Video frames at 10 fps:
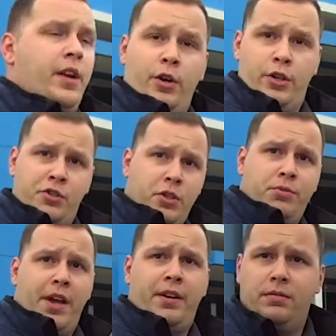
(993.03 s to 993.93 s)
our YouTube
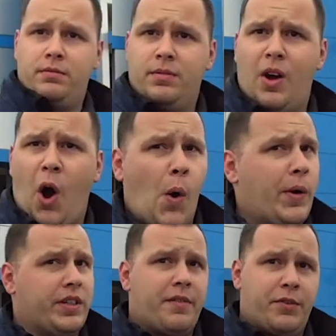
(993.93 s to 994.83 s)
channel. Yep.
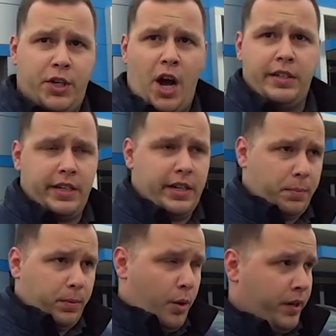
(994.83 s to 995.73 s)
Always have good content
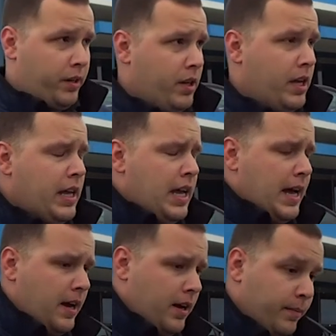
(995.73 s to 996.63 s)
uploading.
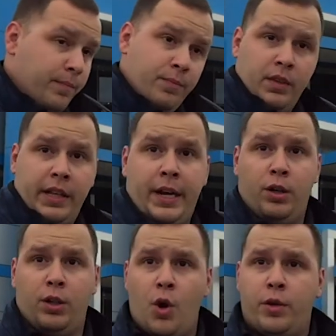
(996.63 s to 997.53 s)
Um, here
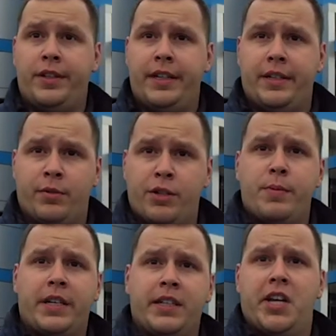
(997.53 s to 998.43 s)
locally in
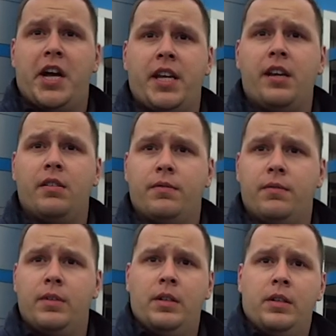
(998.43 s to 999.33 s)
Richmond, Kentucky,
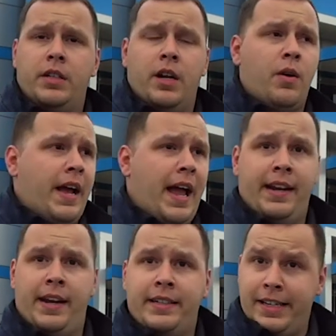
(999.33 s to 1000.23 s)
you know,
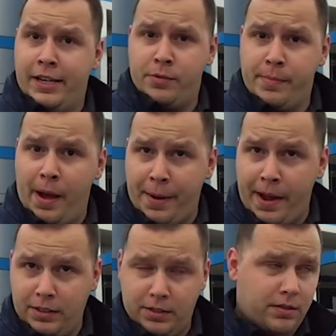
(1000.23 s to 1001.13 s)
819 Eastern
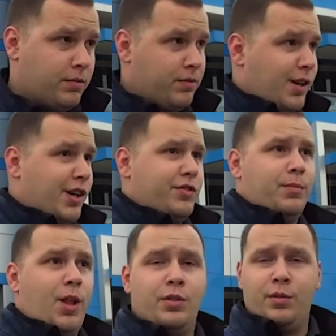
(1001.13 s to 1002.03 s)
Bypass. True. Across true.
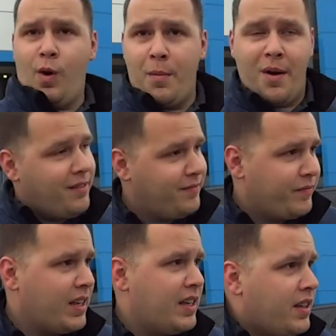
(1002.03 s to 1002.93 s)
from Lowe's and Walmart.
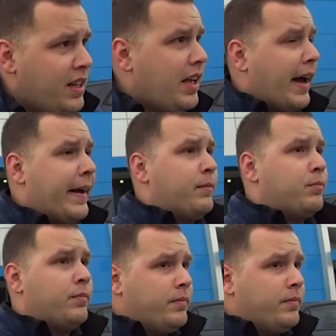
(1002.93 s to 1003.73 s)
Exactly right. Um,